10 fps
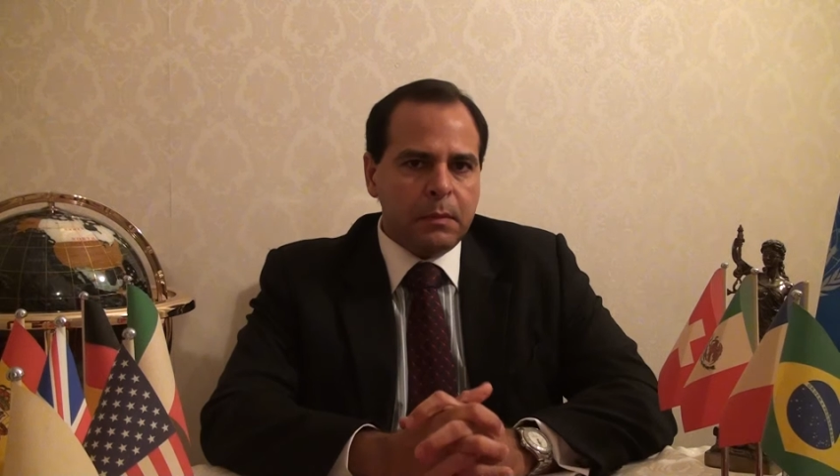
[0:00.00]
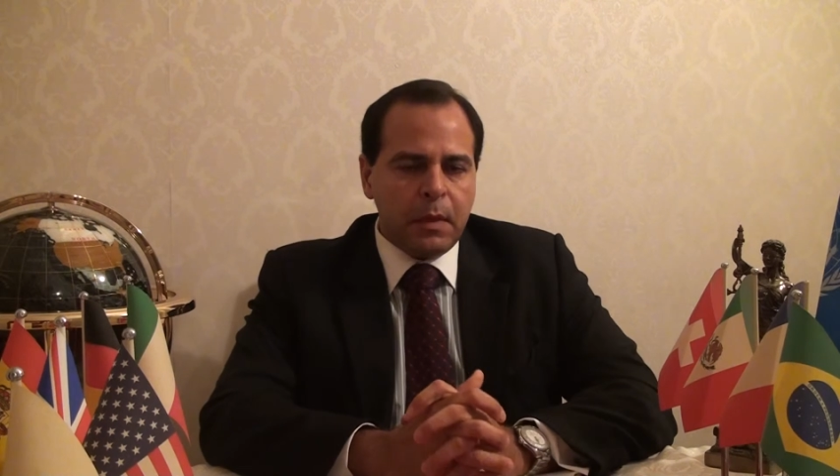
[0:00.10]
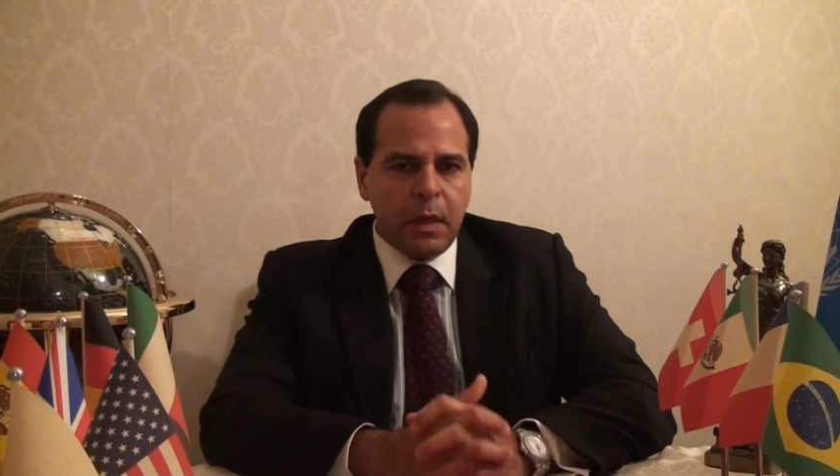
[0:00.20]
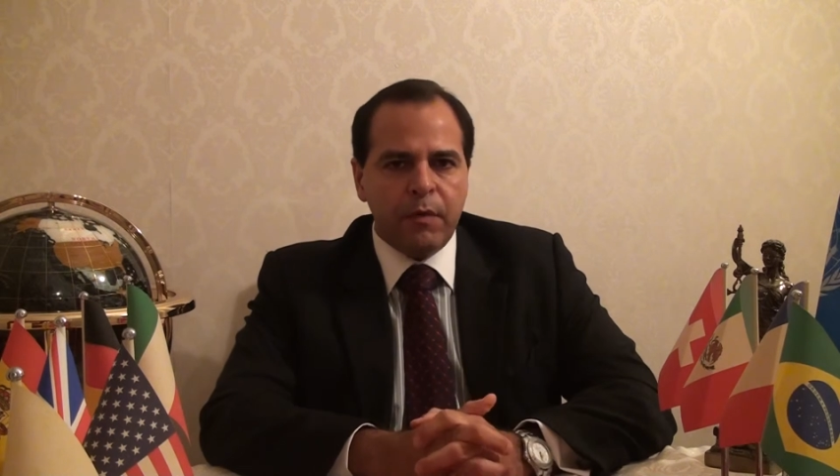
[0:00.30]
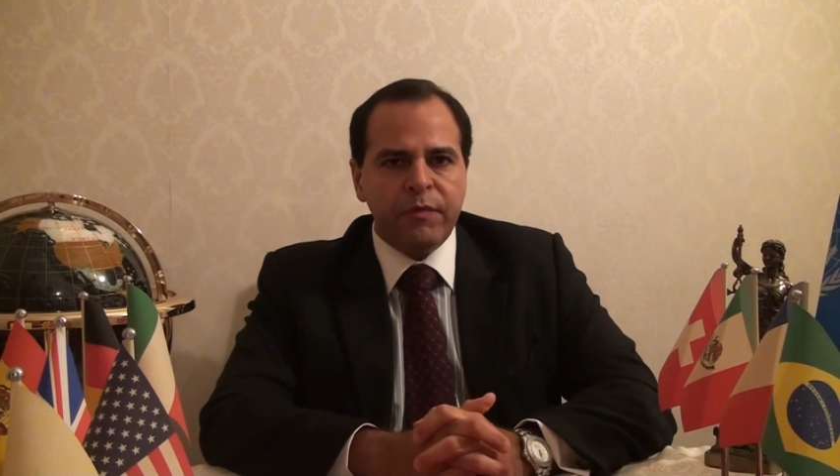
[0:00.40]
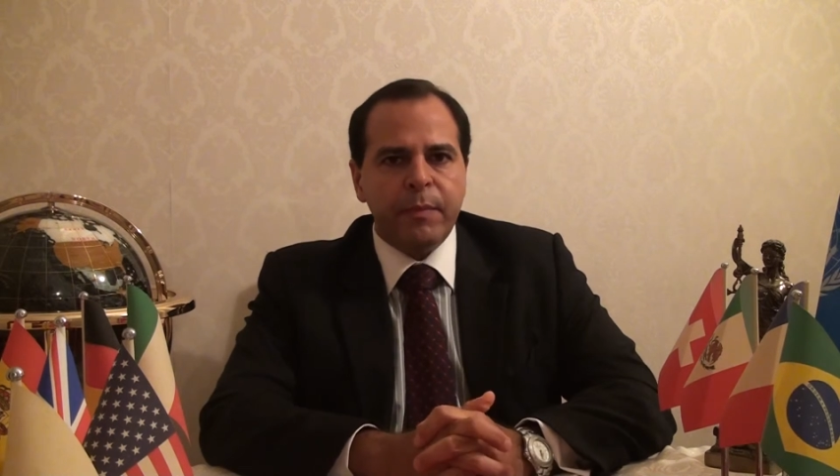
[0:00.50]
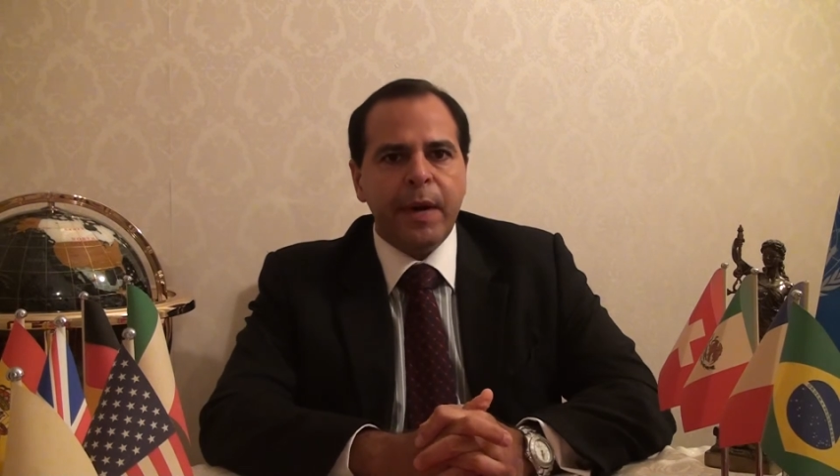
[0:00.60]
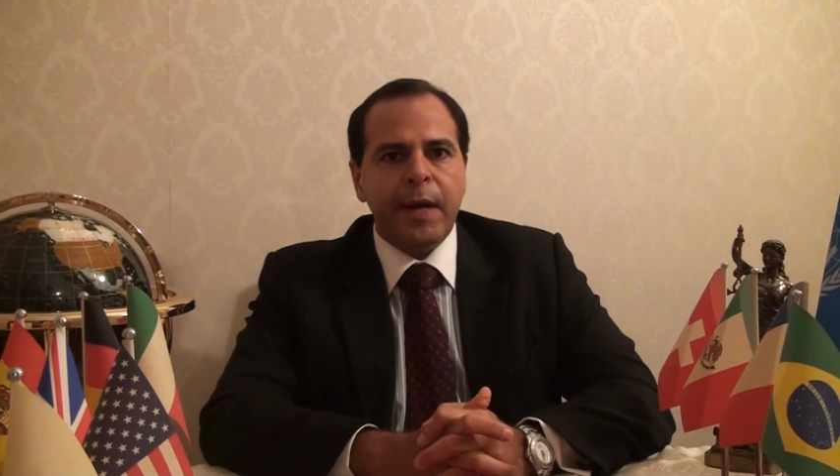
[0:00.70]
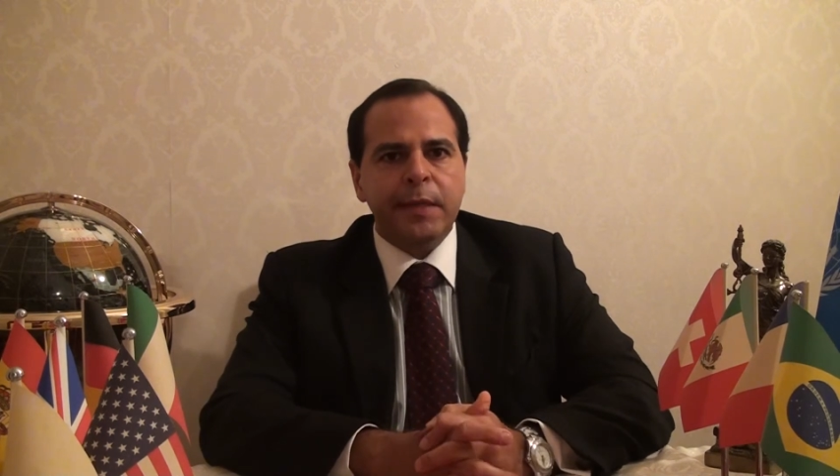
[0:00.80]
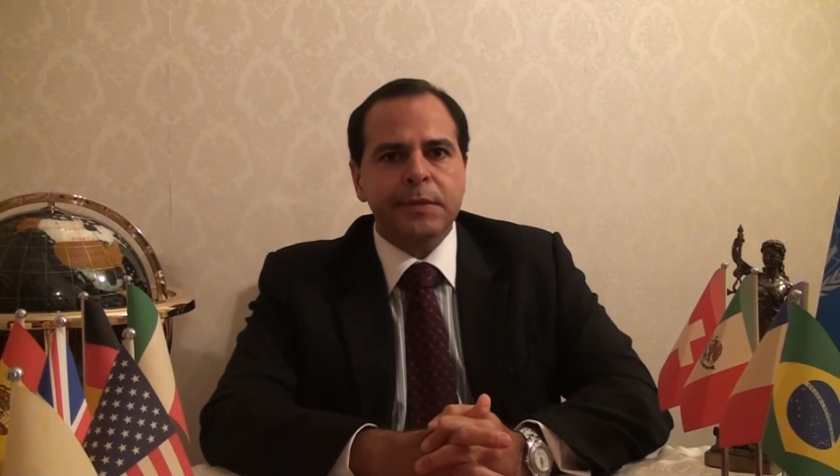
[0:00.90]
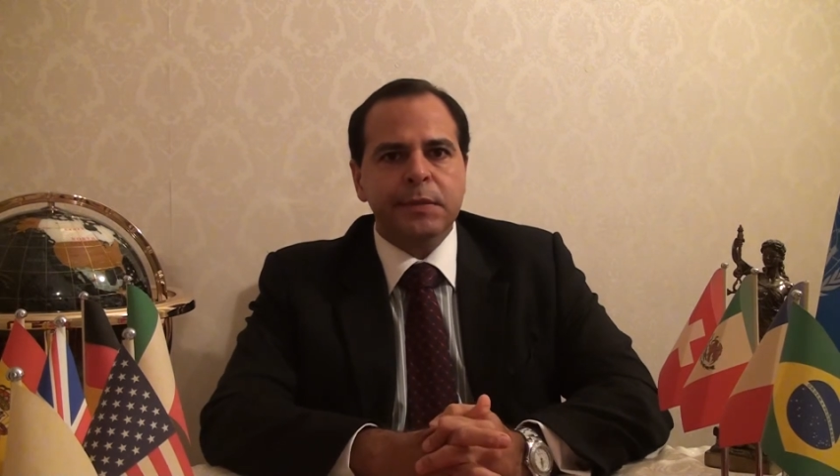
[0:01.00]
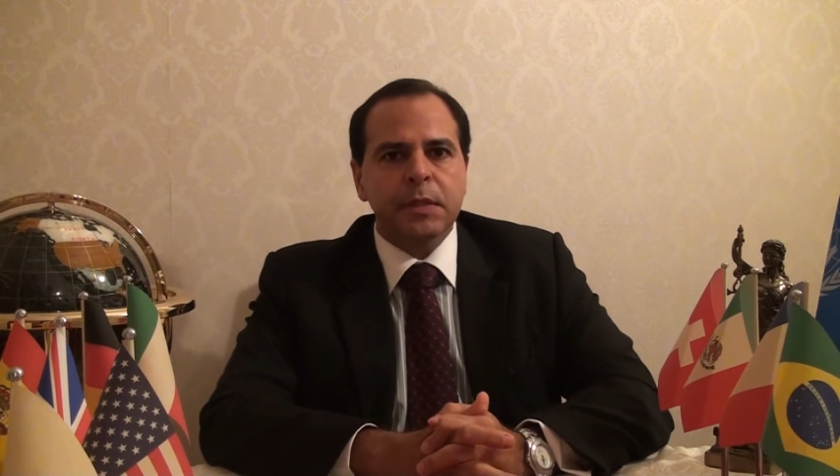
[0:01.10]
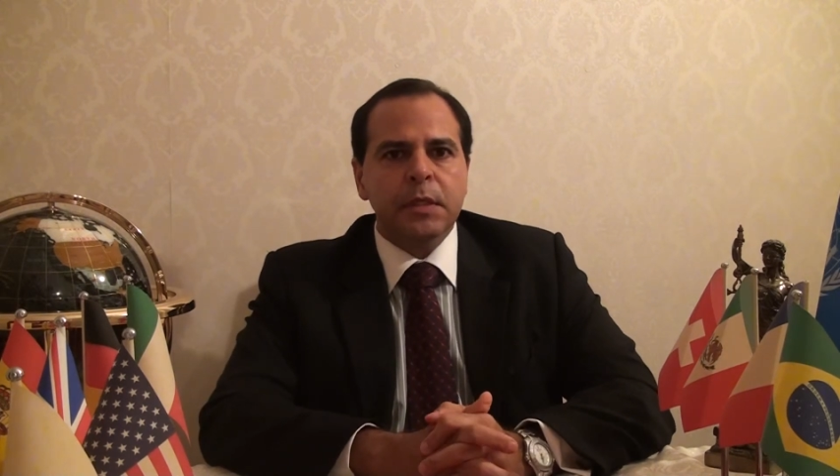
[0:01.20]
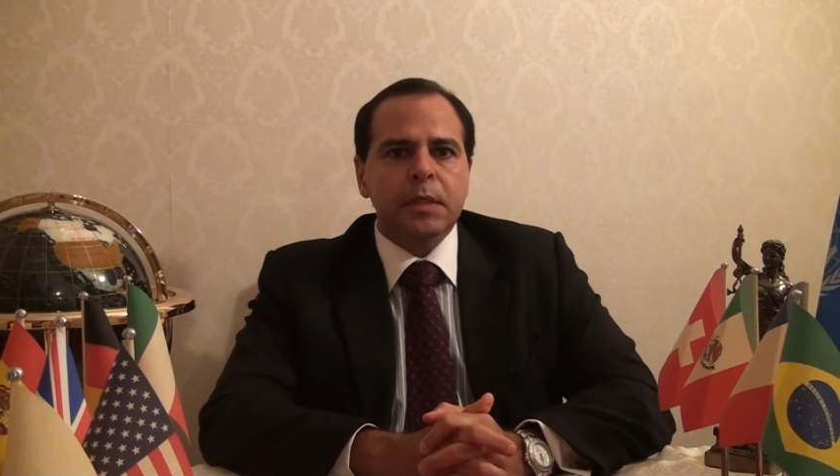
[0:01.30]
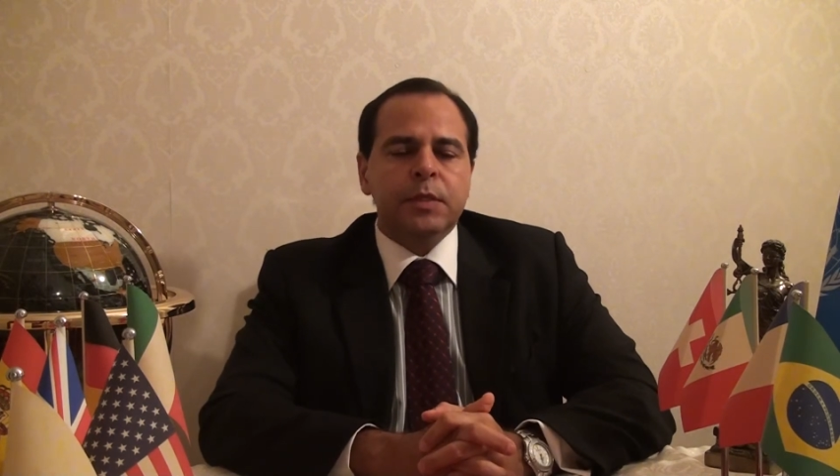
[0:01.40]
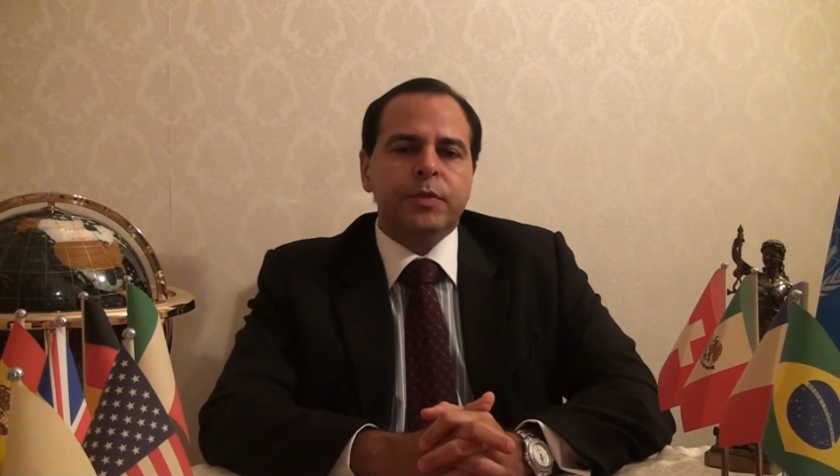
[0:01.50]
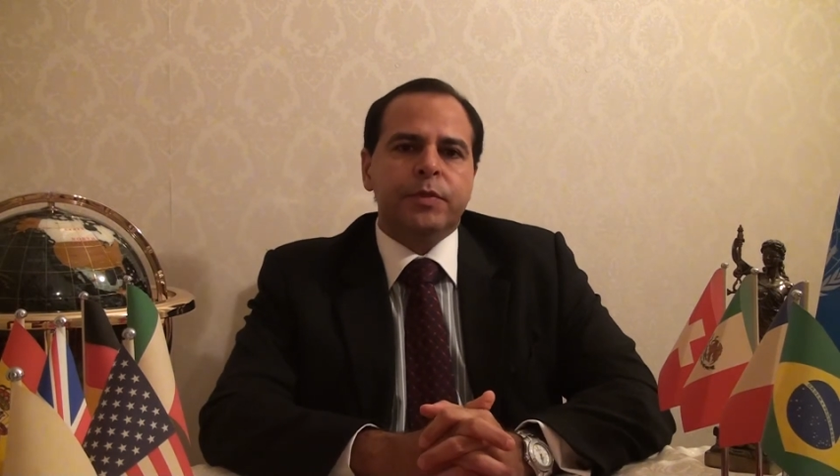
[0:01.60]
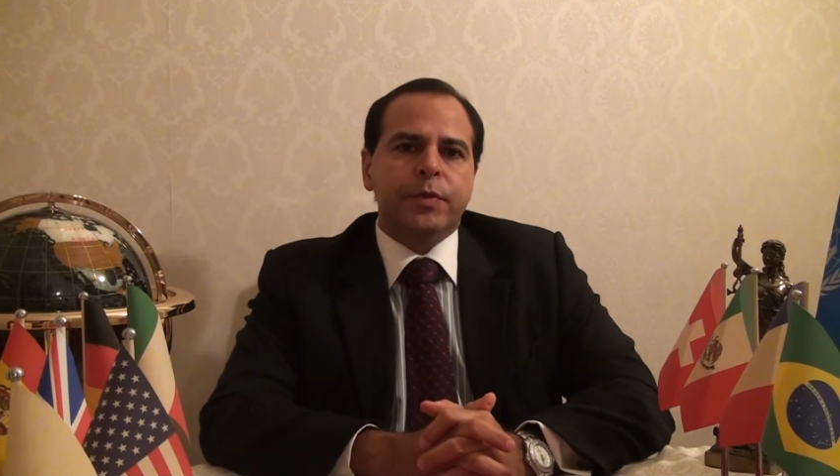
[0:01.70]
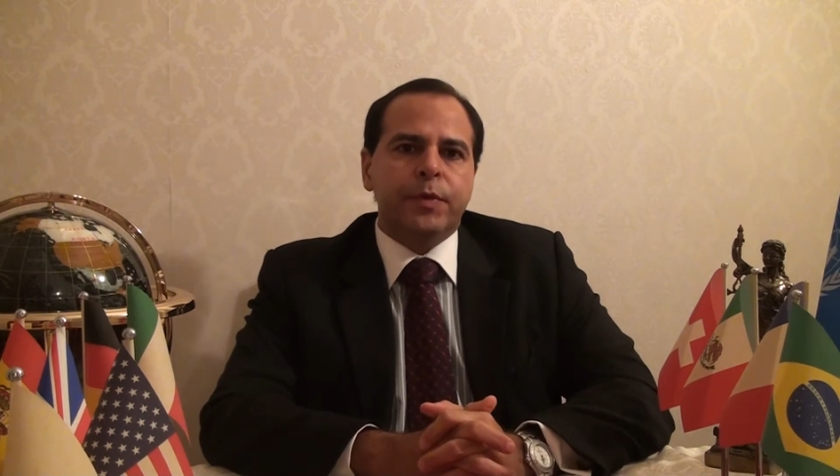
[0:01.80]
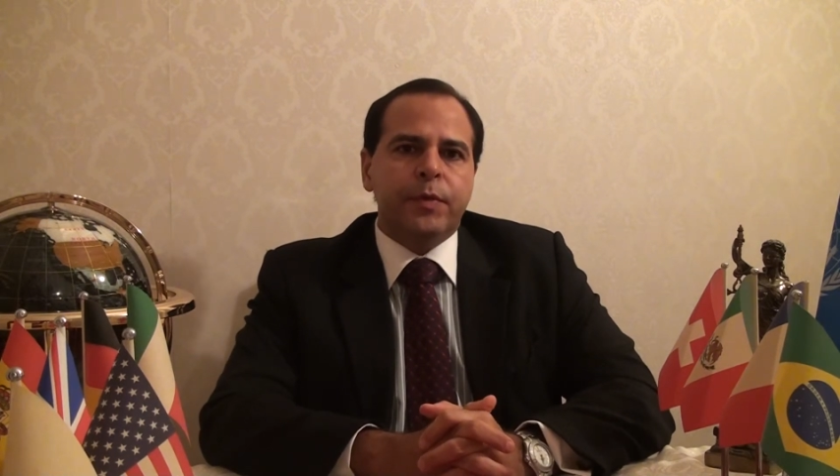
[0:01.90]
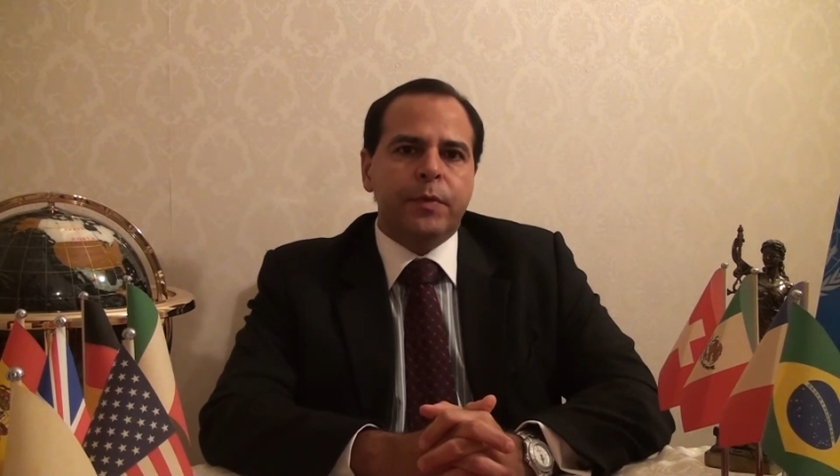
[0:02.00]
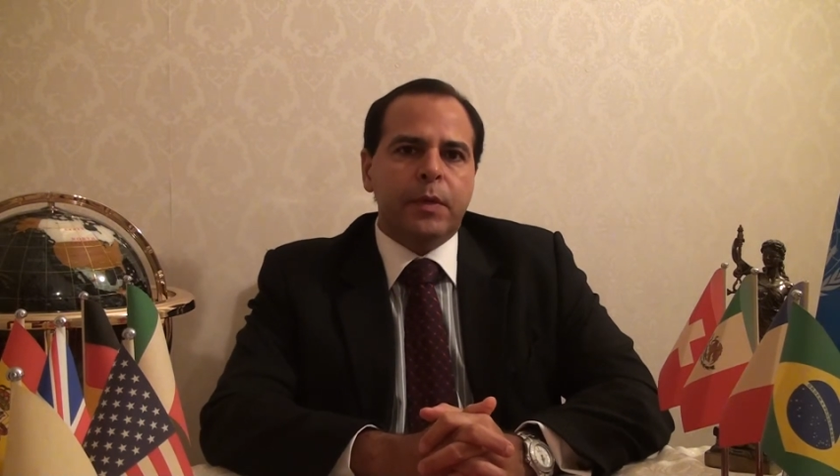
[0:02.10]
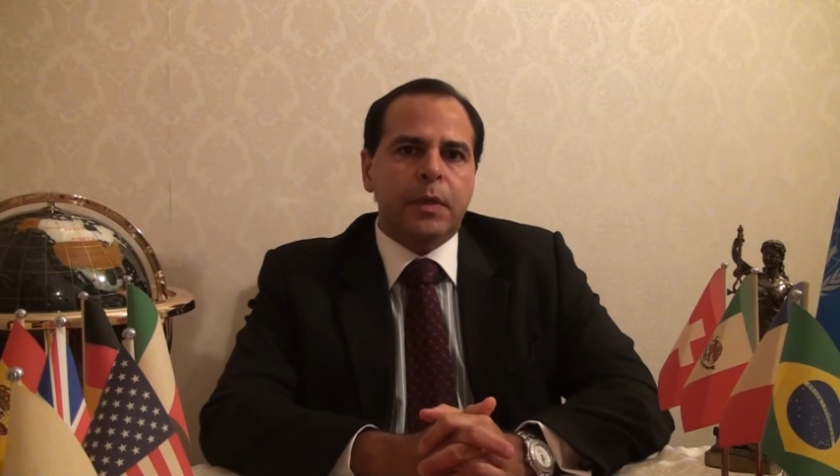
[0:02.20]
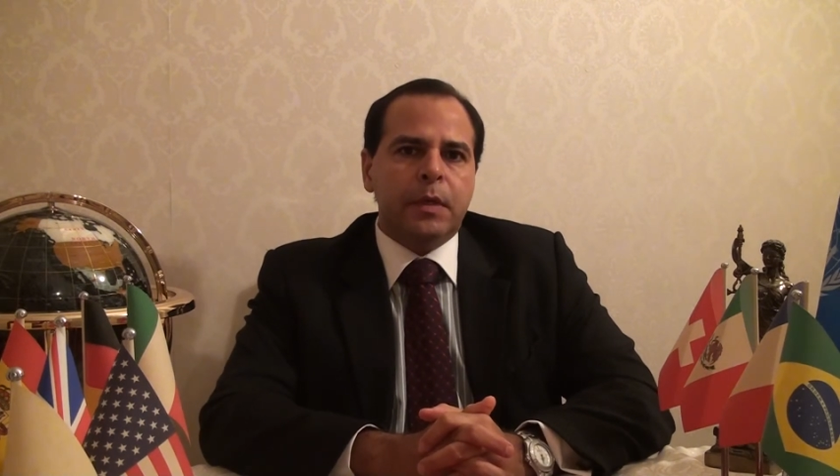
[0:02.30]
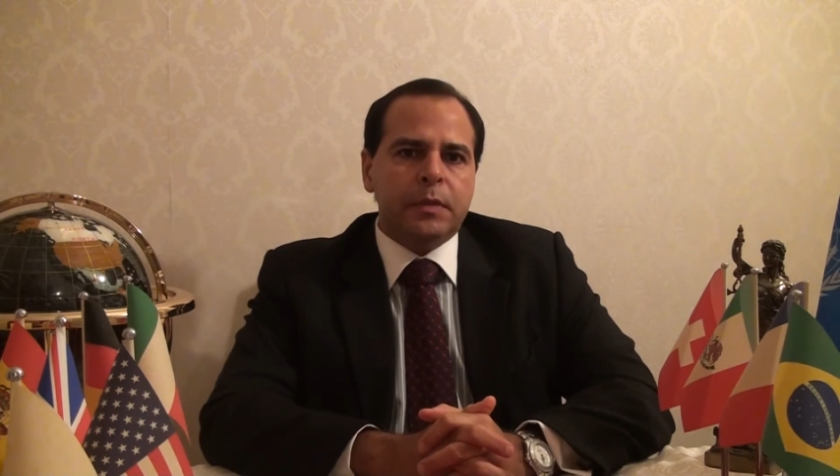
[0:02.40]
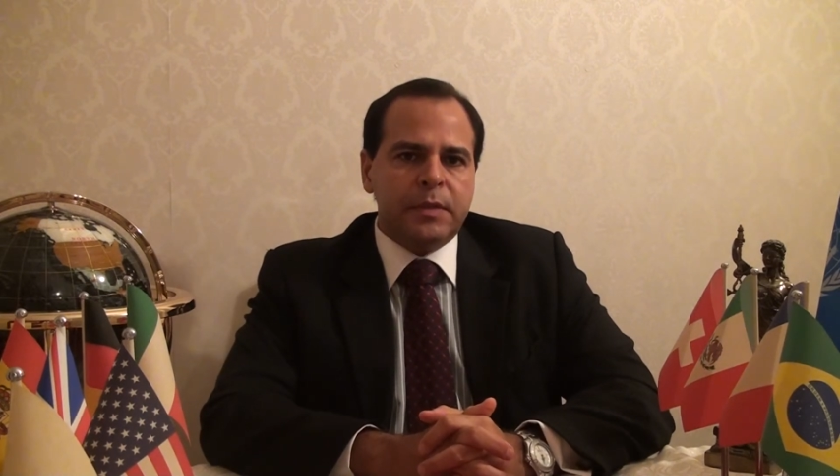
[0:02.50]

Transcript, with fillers: health mind. So uh,